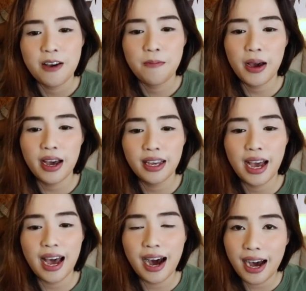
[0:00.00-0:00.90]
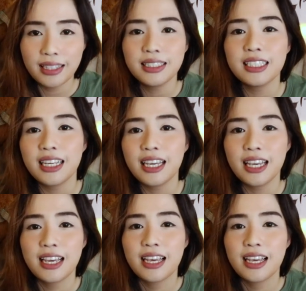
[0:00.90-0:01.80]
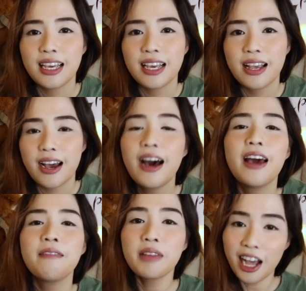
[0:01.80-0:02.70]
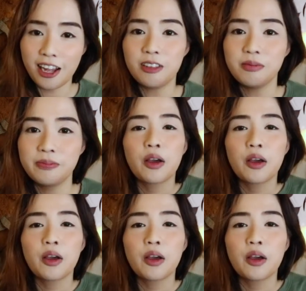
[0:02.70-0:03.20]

But honestly, I'm calm.